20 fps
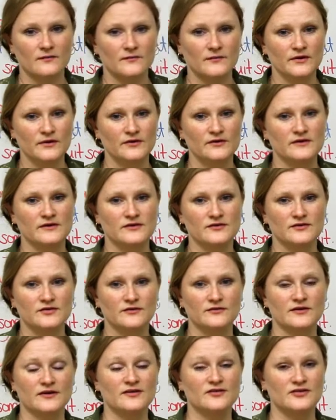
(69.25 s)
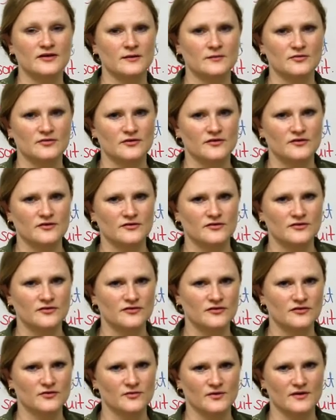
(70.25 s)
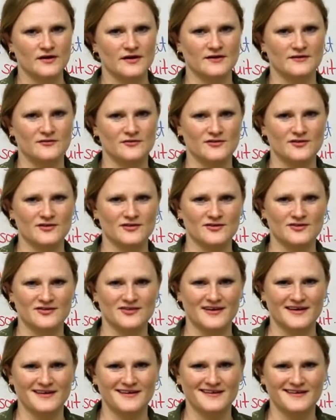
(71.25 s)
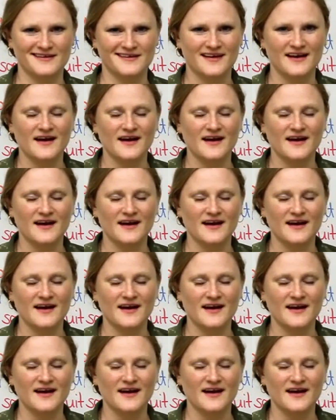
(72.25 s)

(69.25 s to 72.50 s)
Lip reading: millions of exceptions to what I've just said.